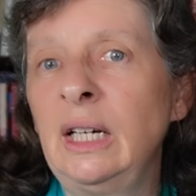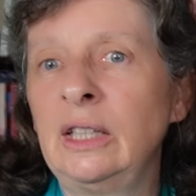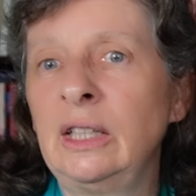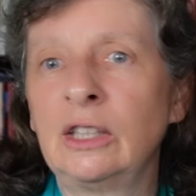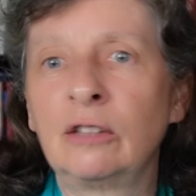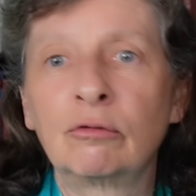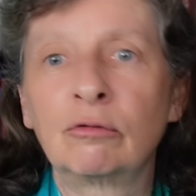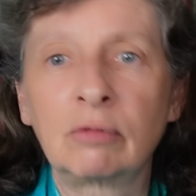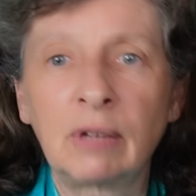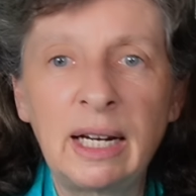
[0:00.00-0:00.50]
and
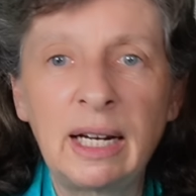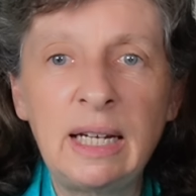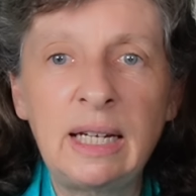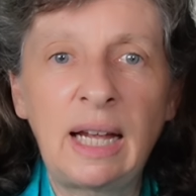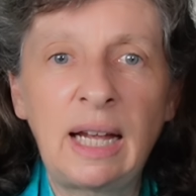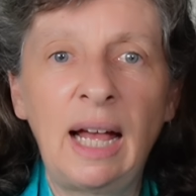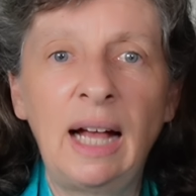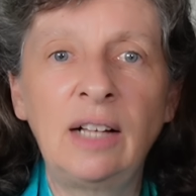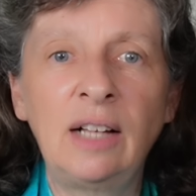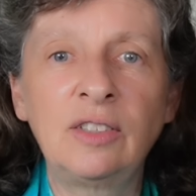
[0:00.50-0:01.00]
the
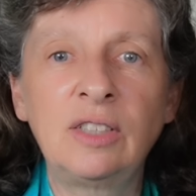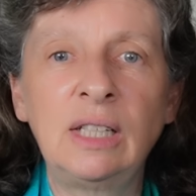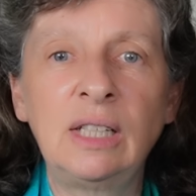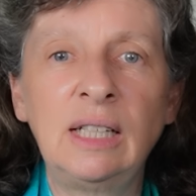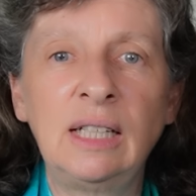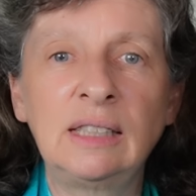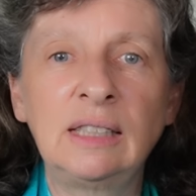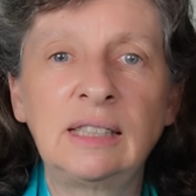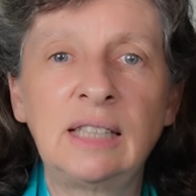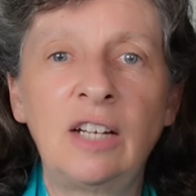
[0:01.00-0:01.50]

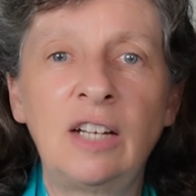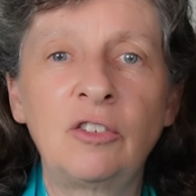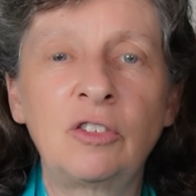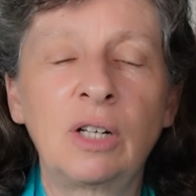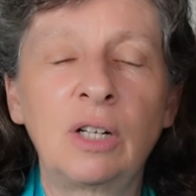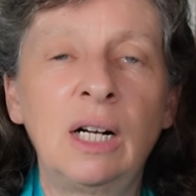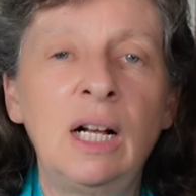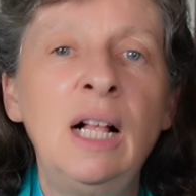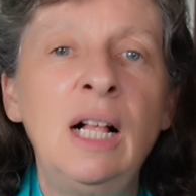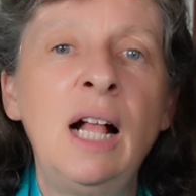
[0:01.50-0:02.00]
recounting,
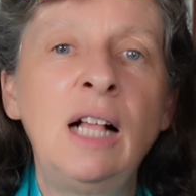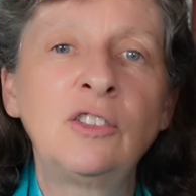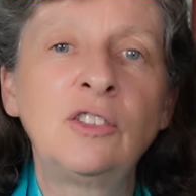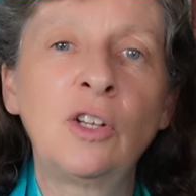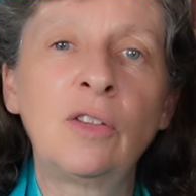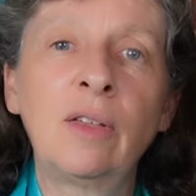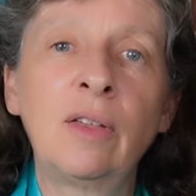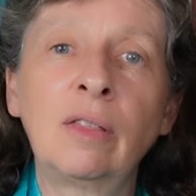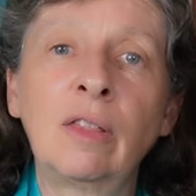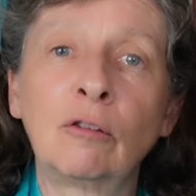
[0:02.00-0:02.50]
etc.,
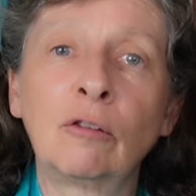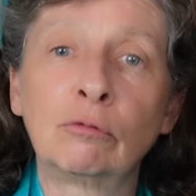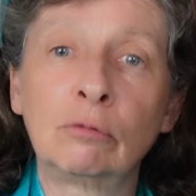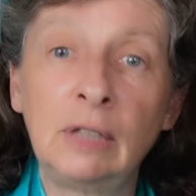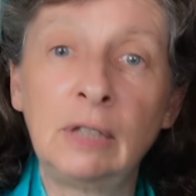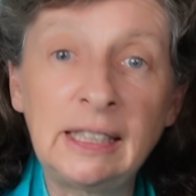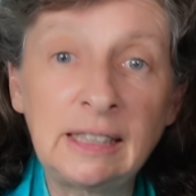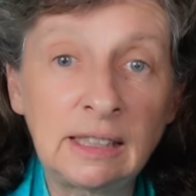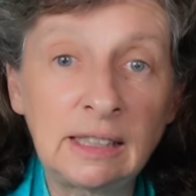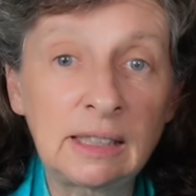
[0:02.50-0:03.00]
so that the
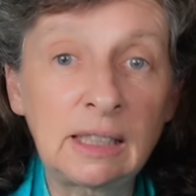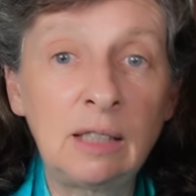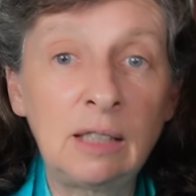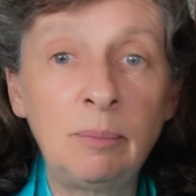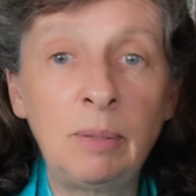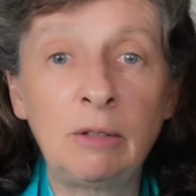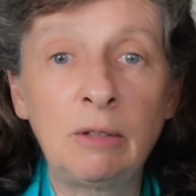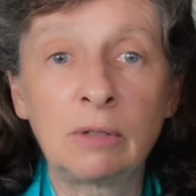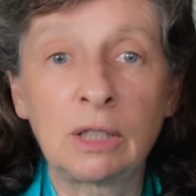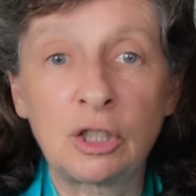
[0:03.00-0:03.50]
writs can
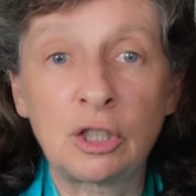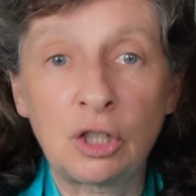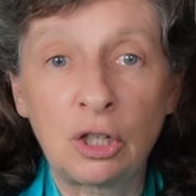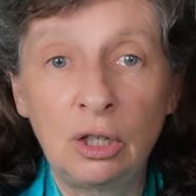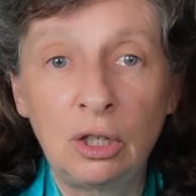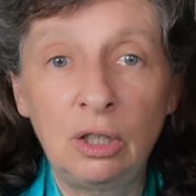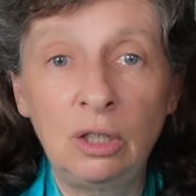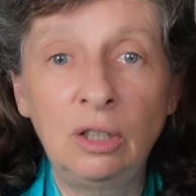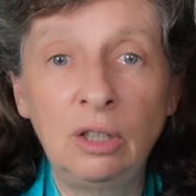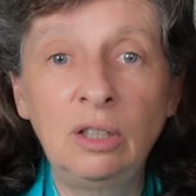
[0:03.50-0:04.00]
be
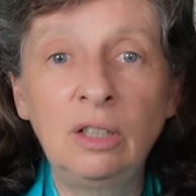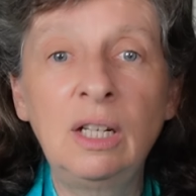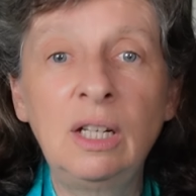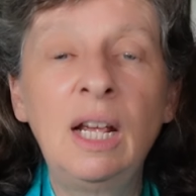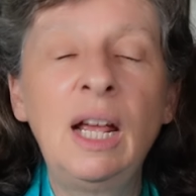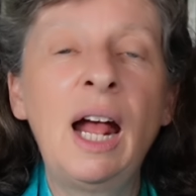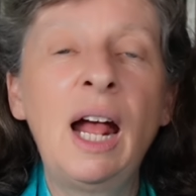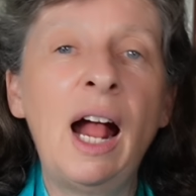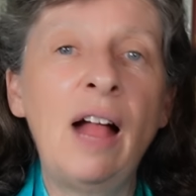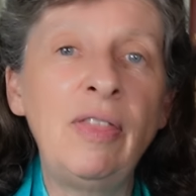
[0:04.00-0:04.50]
returned
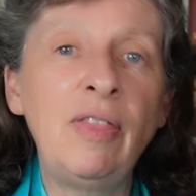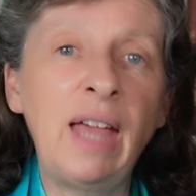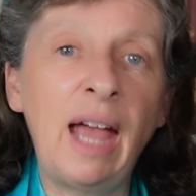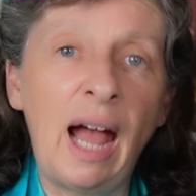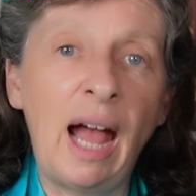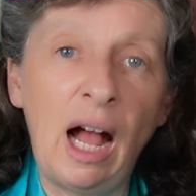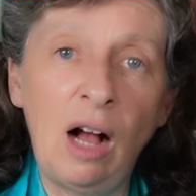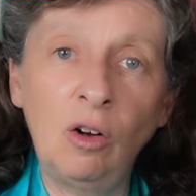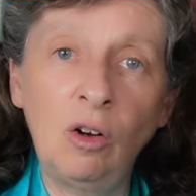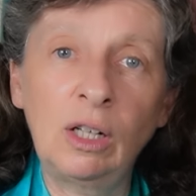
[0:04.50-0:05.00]
and the
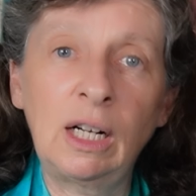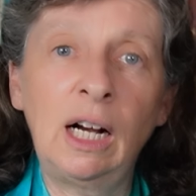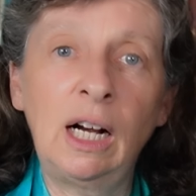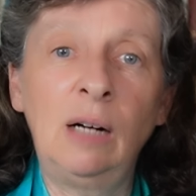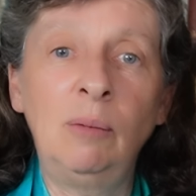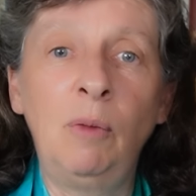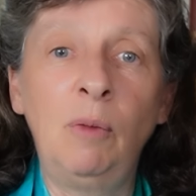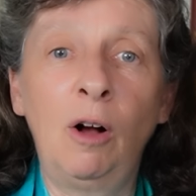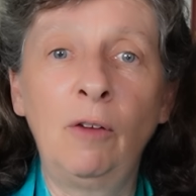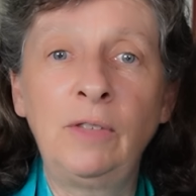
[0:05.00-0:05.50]

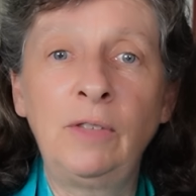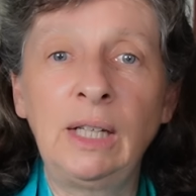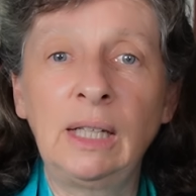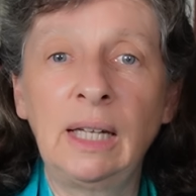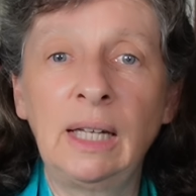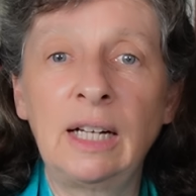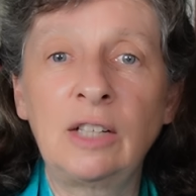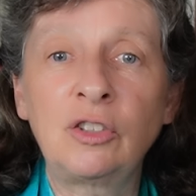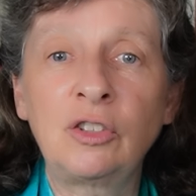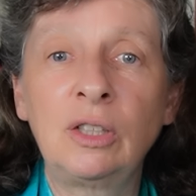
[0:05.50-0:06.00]
outcome of the
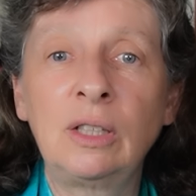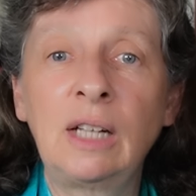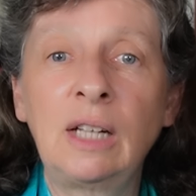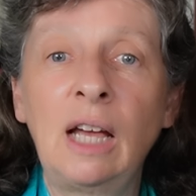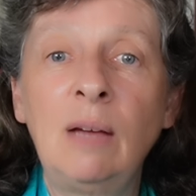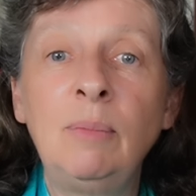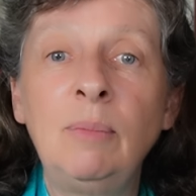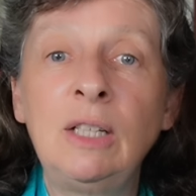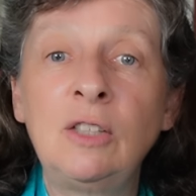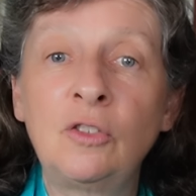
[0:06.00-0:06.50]
election
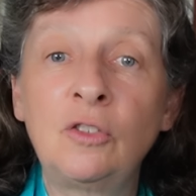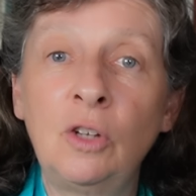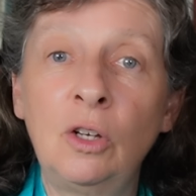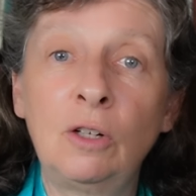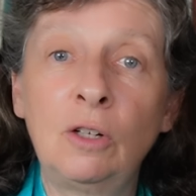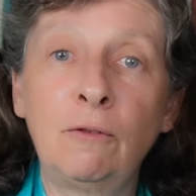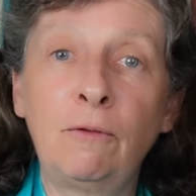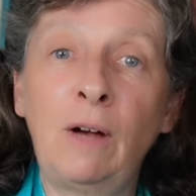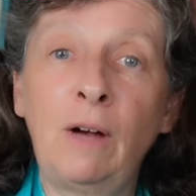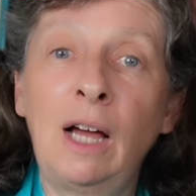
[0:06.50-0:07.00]
can be
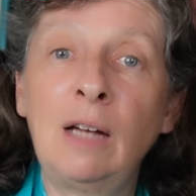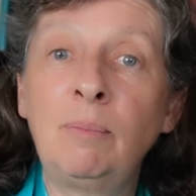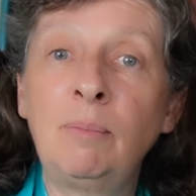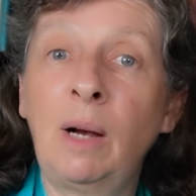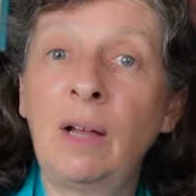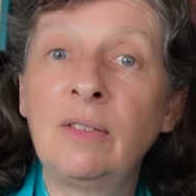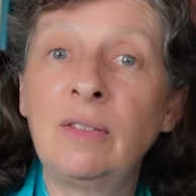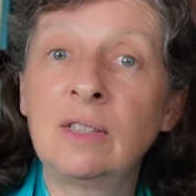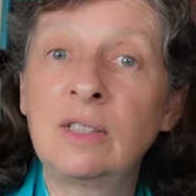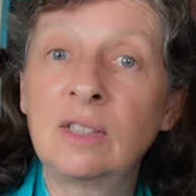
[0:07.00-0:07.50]
certified
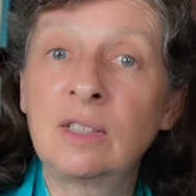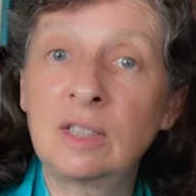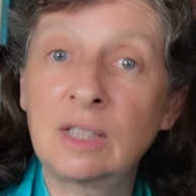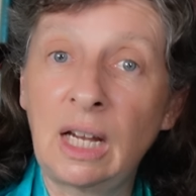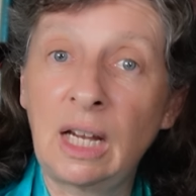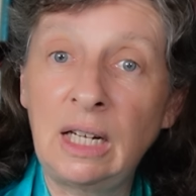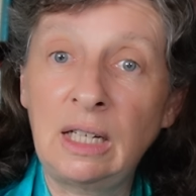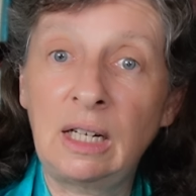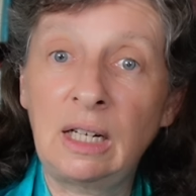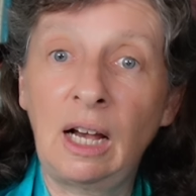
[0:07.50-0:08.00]
by the
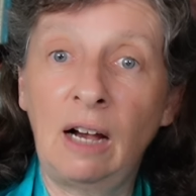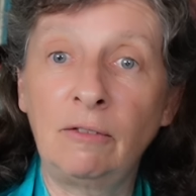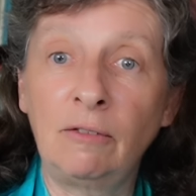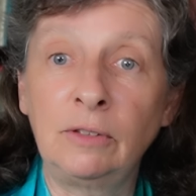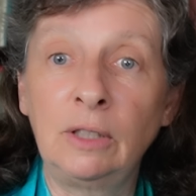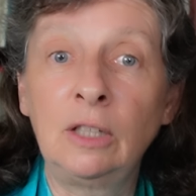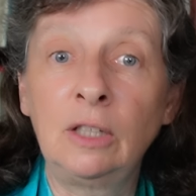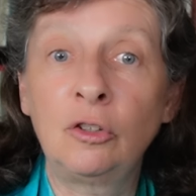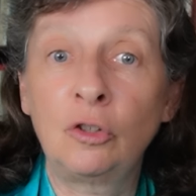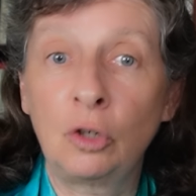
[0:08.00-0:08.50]
state
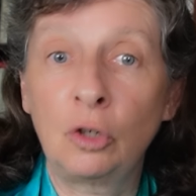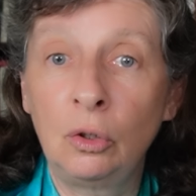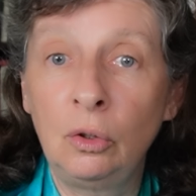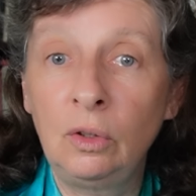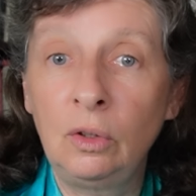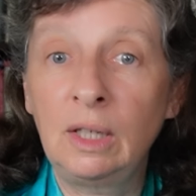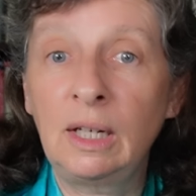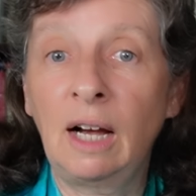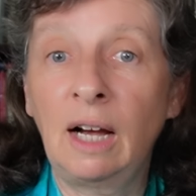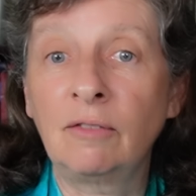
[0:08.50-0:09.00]
governor
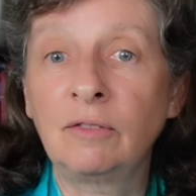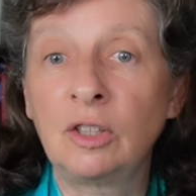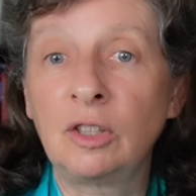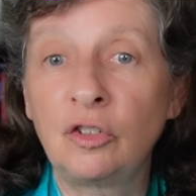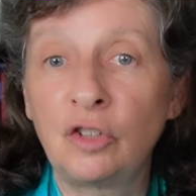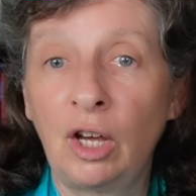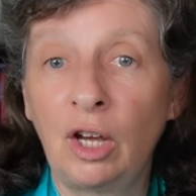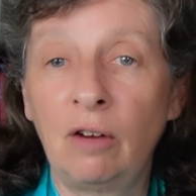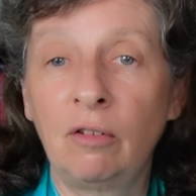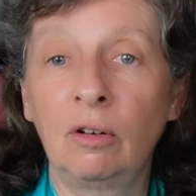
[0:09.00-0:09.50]
to the
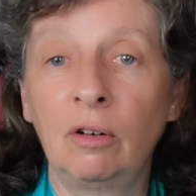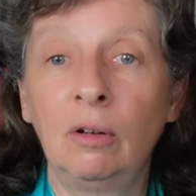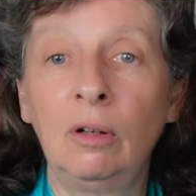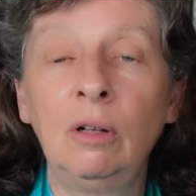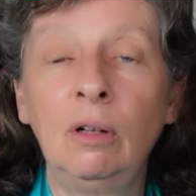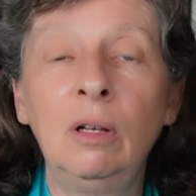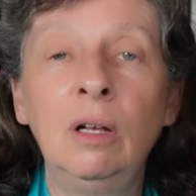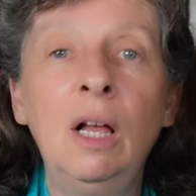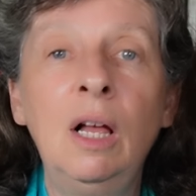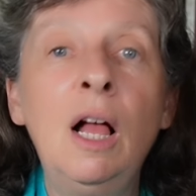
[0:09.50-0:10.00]

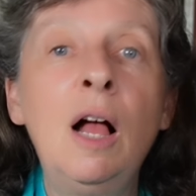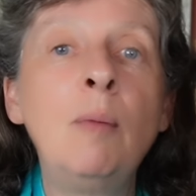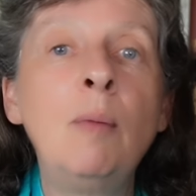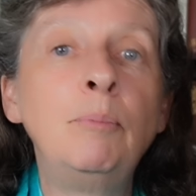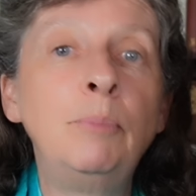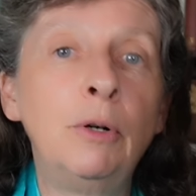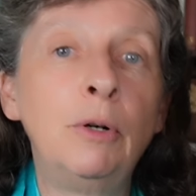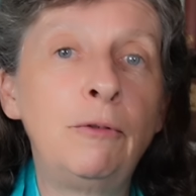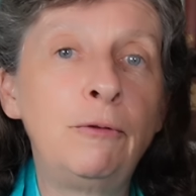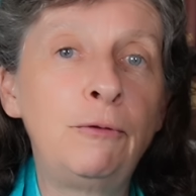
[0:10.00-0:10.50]
Governor-General
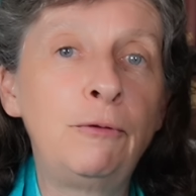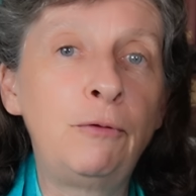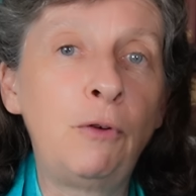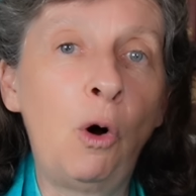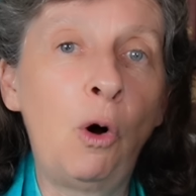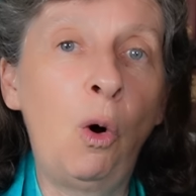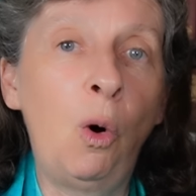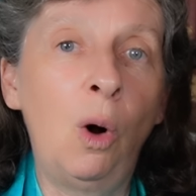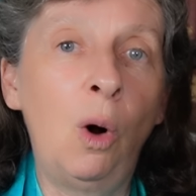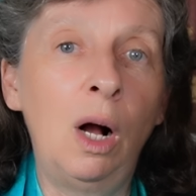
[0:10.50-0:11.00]

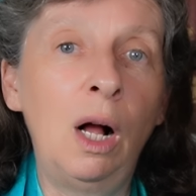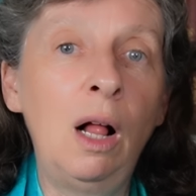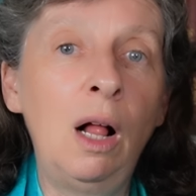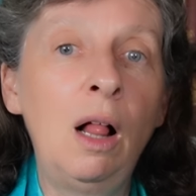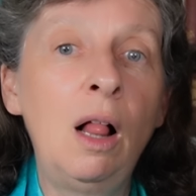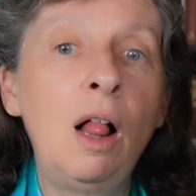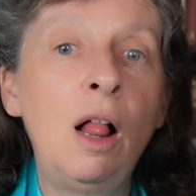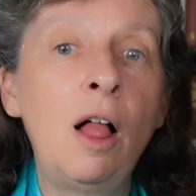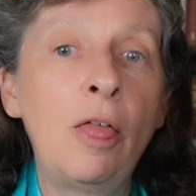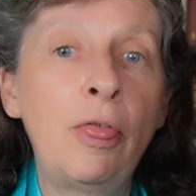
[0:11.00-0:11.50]
before
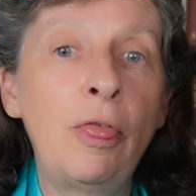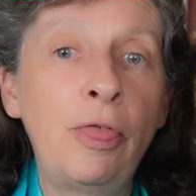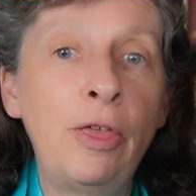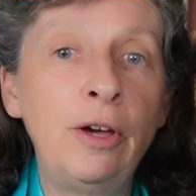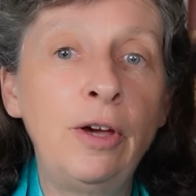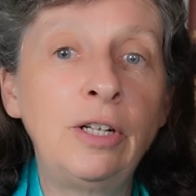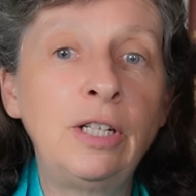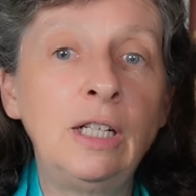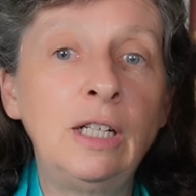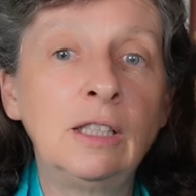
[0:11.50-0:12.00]

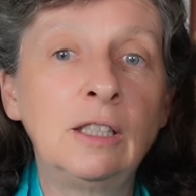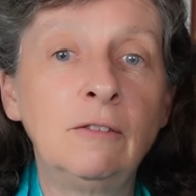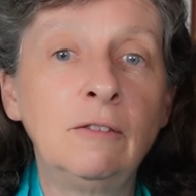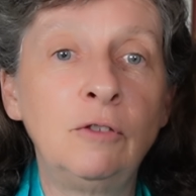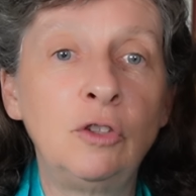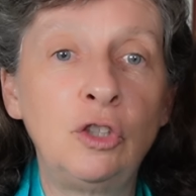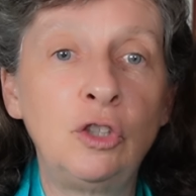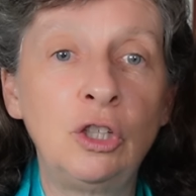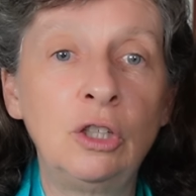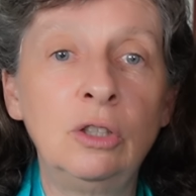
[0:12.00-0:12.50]
30th
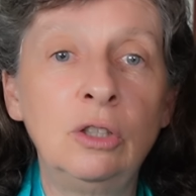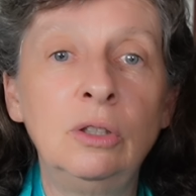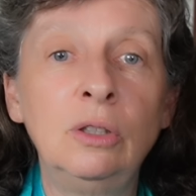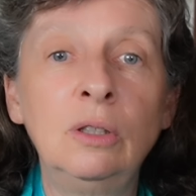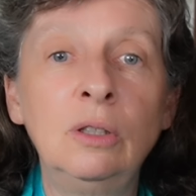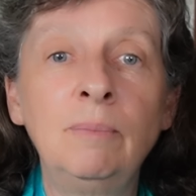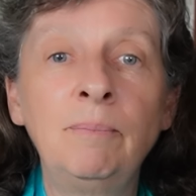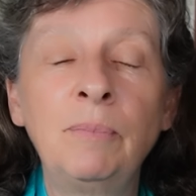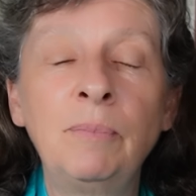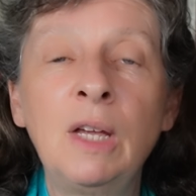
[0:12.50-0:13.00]
of
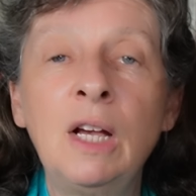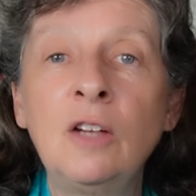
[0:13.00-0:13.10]
June,